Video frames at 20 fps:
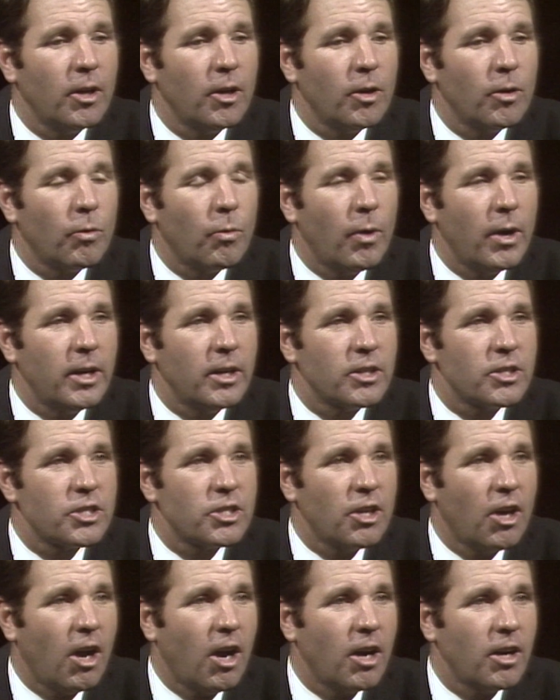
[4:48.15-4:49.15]
way to
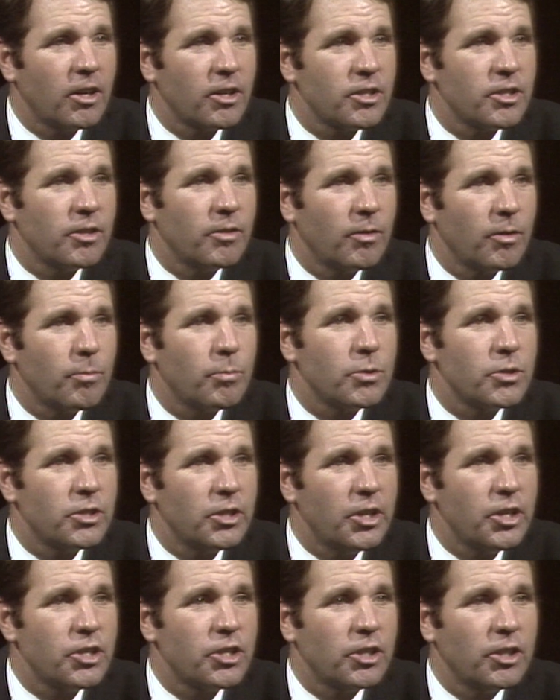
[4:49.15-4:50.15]
start is in a
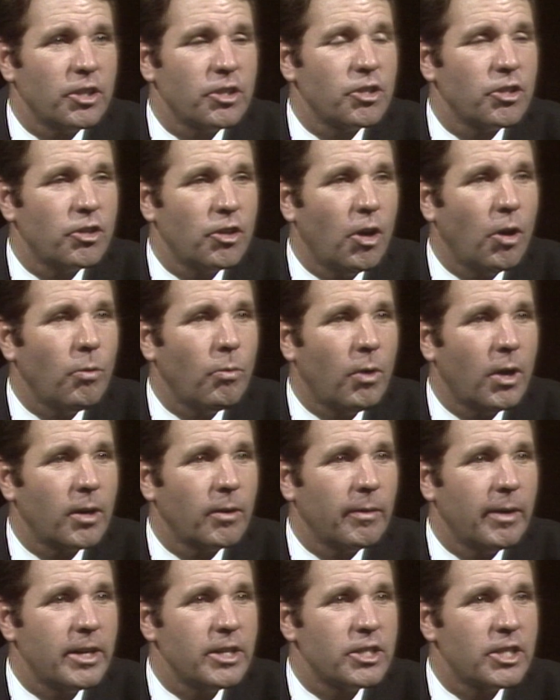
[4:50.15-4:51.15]
position that you don't want to
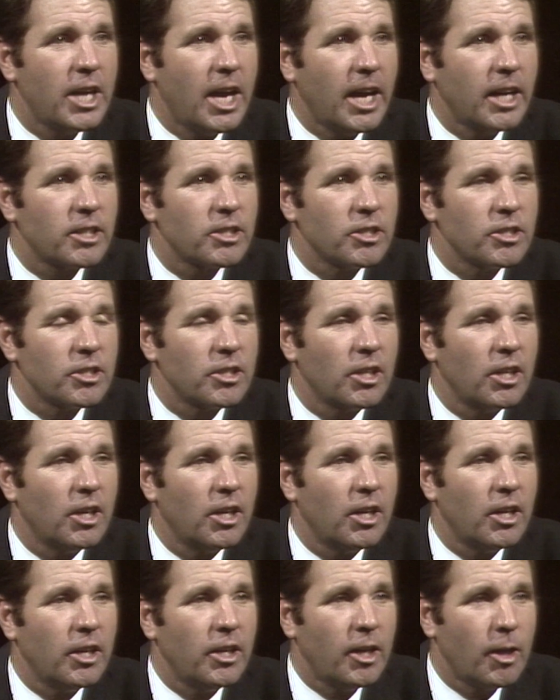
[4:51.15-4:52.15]
raise taxes.
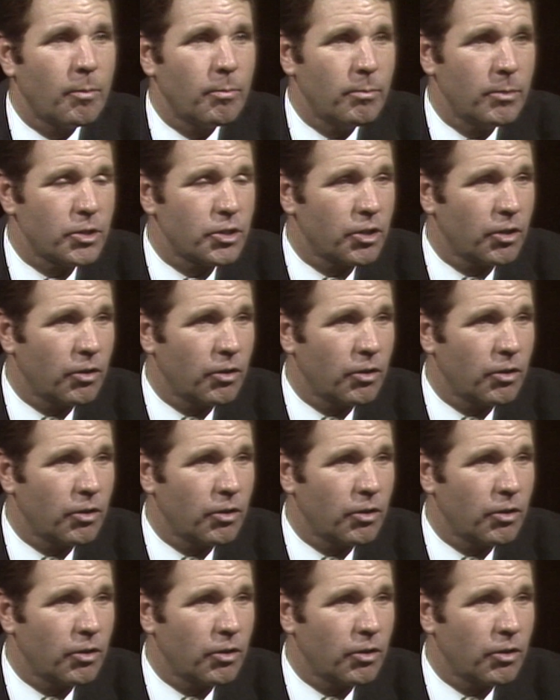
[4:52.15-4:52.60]
Now, Mr.